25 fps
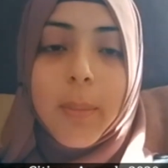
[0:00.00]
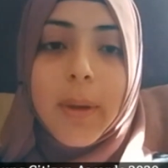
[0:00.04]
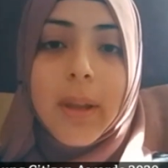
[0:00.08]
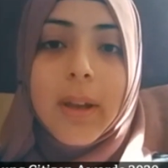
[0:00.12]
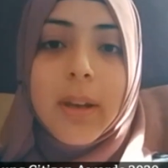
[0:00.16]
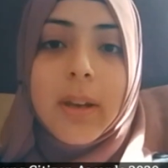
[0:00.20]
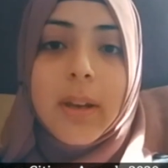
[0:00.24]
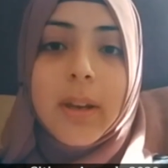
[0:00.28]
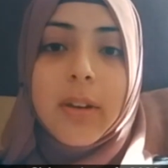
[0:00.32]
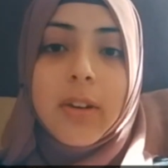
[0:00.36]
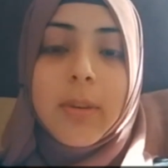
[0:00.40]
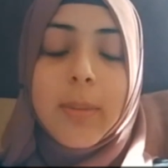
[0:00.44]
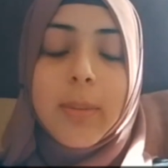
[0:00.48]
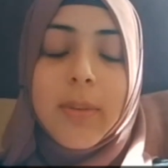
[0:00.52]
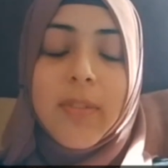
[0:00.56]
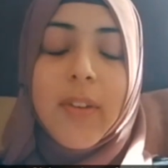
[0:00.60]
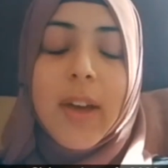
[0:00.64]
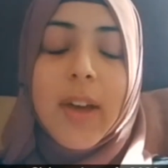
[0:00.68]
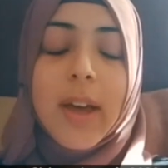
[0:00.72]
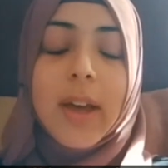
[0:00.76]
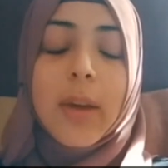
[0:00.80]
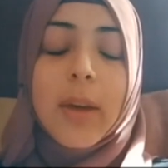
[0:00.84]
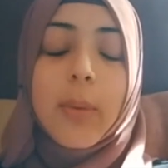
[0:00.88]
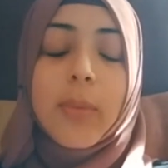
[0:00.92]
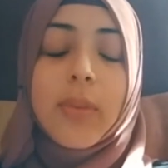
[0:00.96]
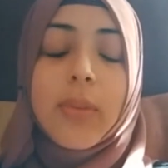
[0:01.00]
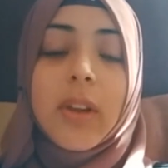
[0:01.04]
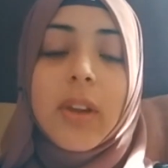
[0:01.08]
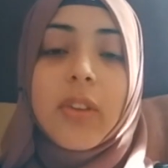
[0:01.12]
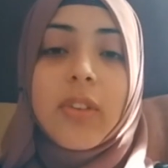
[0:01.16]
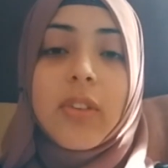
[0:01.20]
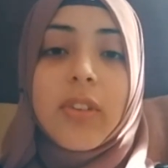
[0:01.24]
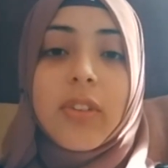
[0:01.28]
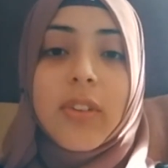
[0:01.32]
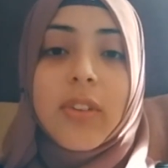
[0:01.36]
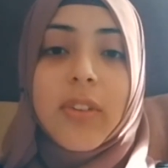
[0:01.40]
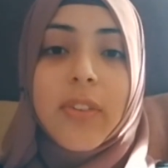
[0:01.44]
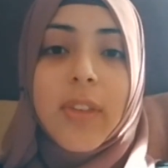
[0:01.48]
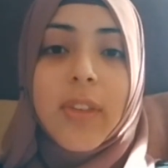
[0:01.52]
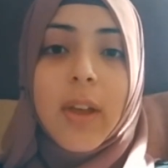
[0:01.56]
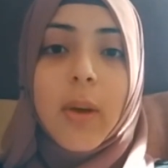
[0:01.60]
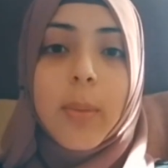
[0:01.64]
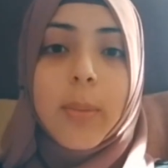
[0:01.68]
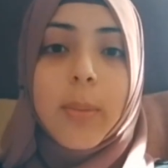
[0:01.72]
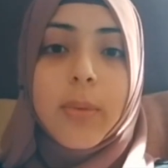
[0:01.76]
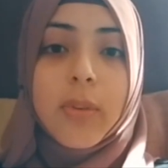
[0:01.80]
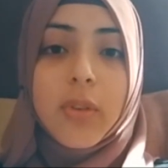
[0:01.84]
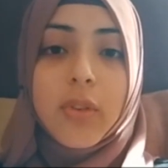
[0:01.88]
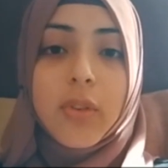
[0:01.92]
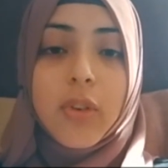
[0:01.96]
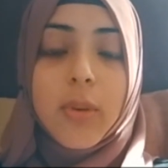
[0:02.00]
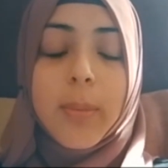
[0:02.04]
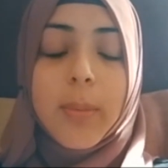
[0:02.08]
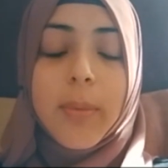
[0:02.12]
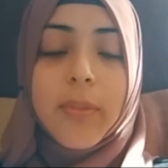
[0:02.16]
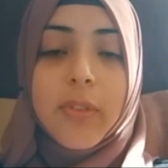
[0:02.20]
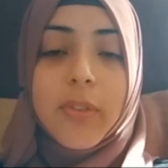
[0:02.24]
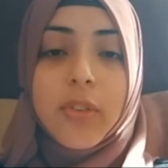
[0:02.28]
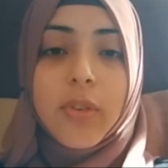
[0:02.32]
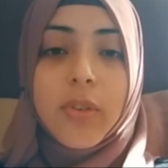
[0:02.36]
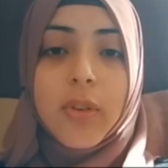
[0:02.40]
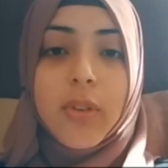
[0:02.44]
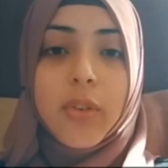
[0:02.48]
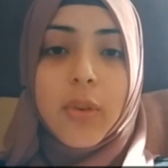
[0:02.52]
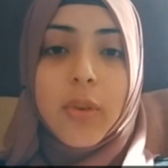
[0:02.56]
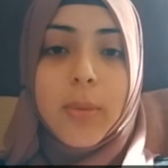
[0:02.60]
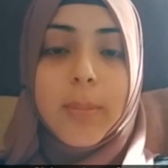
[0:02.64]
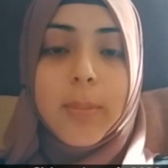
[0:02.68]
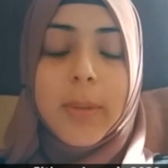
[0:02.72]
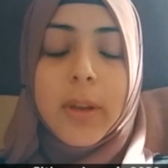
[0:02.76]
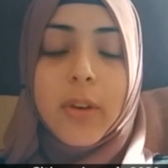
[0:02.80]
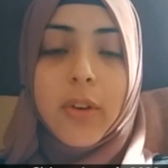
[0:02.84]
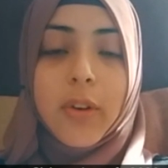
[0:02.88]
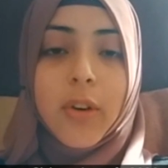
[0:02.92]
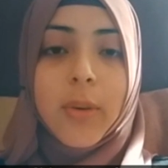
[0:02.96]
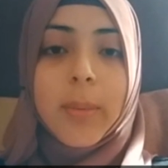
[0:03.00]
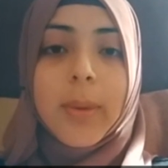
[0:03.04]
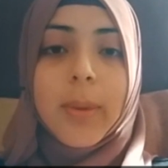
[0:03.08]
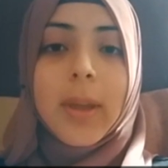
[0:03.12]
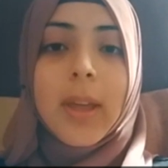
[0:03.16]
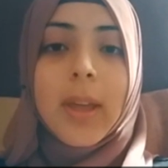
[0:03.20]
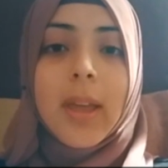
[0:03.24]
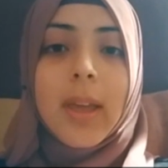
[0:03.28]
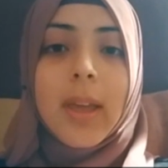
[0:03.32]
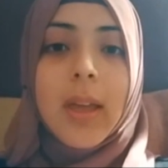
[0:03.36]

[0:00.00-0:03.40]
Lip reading: And to be fair, it was initially just set up as a group of students would meet up.